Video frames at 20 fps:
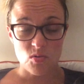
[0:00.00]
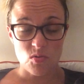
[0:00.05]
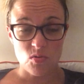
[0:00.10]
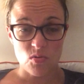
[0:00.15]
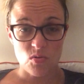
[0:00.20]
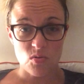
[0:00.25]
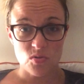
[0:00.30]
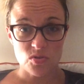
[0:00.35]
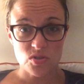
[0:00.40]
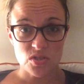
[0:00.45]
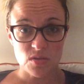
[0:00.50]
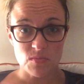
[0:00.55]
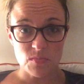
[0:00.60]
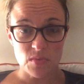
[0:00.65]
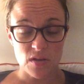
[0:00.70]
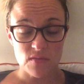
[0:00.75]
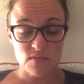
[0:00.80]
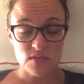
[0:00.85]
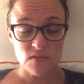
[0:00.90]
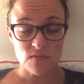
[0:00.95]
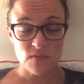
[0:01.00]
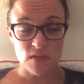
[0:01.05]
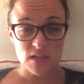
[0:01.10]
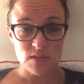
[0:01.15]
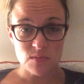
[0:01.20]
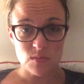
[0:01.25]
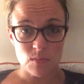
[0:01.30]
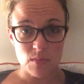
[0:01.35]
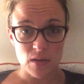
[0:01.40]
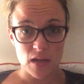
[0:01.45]
Or jump over to the
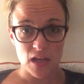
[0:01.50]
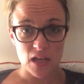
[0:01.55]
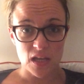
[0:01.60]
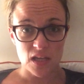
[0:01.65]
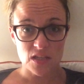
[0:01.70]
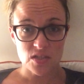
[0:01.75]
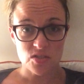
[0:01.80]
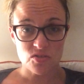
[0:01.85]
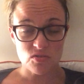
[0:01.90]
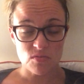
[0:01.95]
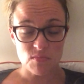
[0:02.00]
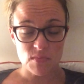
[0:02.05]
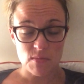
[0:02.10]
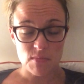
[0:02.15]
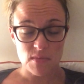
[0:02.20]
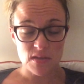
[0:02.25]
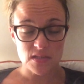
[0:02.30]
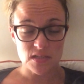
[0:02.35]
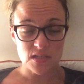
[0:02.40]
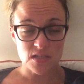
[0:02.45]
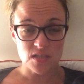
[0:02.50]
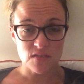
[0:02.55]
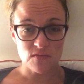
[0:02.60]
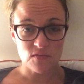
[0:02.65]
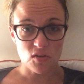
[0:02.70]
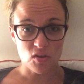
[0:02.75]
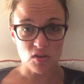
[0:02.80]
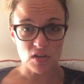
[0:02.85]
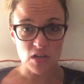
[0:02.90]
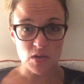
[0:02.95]
Facebook page, drop me a message if
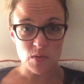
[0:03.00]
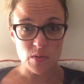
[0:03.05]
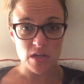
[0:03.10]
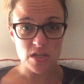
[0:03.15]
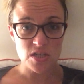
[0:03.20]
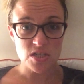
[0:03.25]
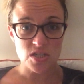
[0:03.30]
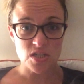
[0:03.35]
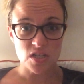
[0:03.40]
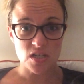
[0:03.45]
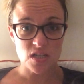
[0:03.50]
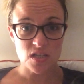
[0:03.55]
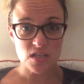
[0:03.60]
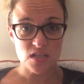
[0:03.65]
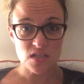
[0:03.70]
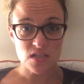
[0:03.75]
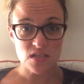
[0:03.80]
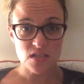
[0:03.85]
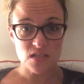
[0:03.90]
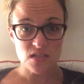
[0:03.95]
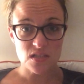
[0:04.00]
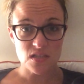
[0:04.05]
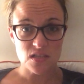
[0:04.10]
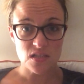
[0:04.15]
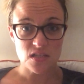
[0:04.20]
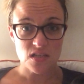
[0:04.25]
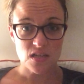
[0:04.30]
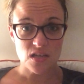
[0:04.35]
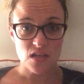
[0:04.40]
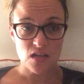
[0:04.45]
you've got any questions.
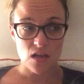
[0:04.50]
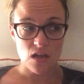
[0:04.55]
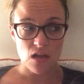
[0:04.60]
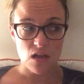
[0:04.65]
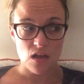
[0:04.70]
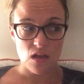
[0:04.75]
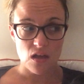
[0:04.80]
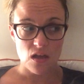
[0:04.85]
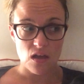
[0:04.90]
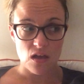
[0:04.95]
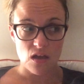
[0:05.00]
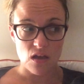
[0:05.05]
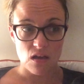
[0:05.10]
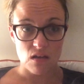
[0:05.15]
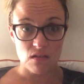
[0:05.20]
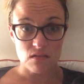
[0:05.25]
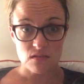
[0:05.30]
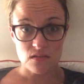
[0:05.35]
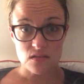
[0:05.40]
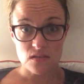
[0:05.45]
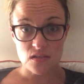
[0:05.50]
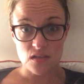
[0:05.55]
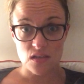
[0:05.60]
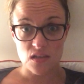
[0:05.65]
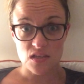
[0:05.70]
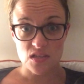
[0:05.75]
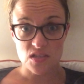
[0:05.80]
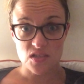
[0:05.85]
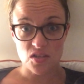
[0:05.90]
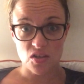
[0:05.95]

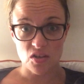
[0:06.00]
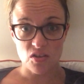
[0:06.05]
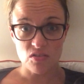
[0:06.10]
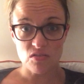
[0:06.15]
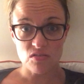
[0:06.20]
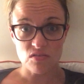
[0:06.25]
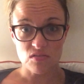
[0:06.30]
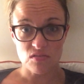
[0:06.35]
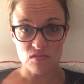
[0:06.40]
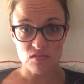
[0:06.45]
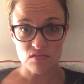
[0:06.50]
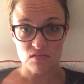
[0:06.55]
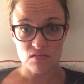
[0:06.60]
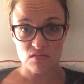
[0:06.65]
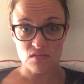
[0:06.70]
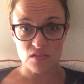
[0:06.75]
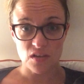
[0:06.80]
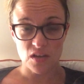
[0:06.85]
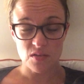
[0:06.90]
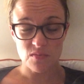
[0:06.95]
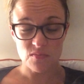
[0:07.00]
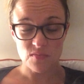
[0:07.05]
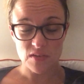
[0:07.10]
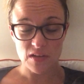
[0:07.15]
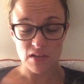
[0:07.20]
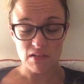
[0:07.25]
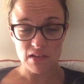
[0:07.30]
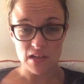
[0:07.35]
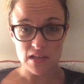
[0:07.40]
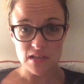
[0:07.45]
See you soon.
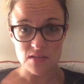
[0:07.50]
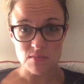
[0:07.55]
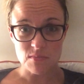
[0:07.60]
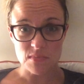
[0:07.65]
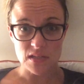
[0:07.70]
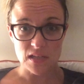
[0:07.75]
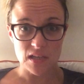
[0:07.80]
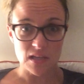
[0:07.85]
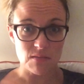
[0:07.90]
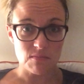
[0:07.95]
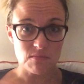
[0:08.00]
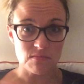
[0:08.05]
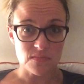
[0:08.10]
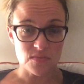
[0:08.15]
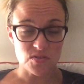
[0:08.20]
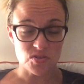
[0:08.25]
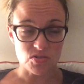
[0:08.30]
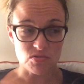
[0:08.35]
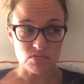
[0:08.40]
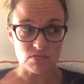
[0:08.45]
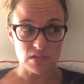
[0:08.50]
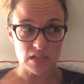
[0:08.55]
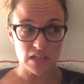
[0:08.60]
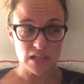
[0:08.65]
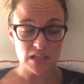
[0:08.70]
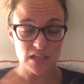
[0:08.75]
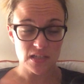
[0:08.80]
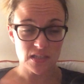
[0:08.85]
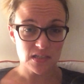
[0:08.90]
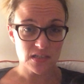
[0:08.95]
Hopefully I'll get some sleep
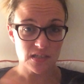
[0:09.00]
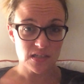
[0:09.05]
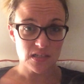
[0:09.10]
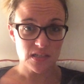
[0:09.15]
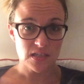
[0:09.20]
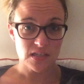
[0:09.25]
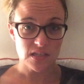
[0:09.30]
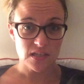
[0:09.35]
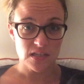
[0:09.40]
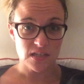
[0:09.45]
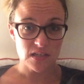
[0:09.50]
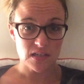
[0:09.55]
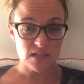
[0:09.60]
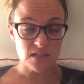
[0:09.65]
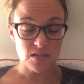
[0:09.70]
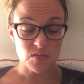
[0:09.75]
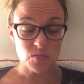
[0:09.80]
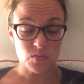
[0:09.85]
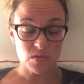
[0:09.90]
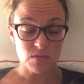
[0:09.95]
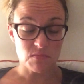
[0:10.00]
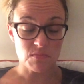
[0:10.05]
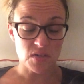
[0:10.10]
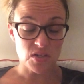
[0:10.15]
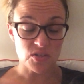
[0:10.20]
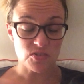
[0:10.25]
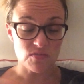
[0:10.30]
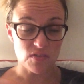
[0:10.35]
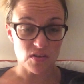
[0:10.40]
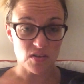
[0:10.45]
shortly because I would
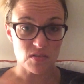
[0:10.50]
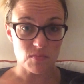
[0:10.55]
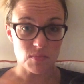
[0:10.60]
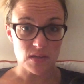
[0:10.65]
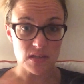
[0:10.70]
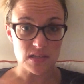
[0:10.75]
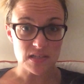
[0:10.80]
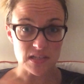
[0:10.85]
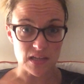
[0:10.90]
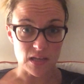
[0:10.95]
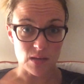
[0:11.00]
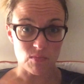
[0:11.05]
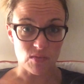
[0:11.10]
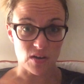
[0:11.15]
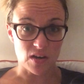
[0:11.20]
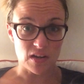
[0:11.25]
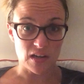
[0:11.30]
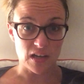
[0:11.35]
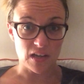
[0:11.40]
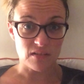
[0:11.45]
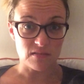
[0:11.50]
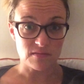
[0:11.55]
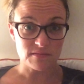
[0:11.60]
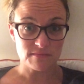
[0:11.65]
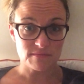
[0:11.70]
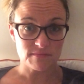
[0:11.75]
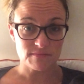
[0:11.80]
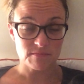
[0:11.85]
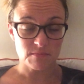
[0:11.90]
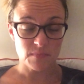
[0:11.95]
much rather be asleep right now.
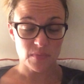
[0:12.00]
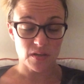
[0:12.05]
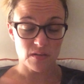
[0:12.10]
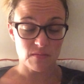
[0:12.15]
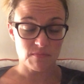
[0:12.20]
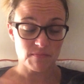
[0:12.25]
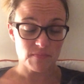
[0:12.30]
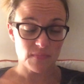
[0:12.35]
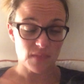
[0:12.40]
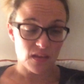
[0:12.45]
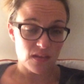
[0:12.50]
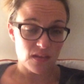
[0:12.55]
But